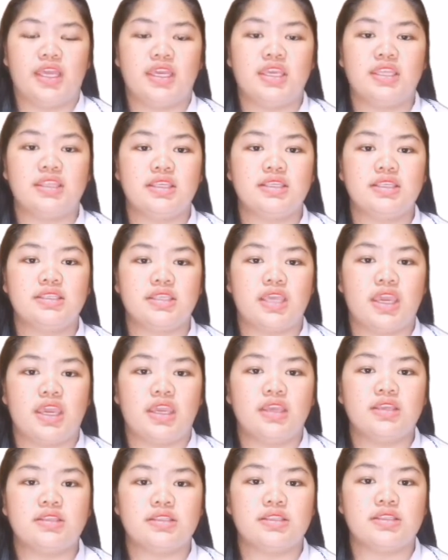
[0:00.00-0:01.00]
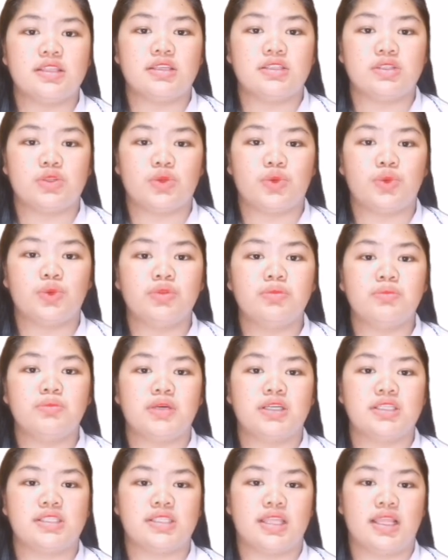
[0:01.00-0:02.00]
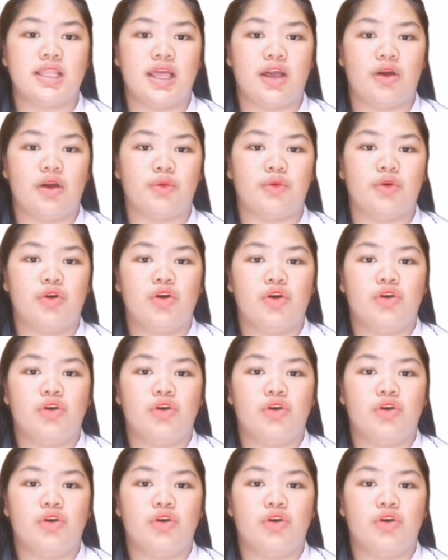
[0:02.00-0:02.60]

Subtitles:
In this case, the school must allow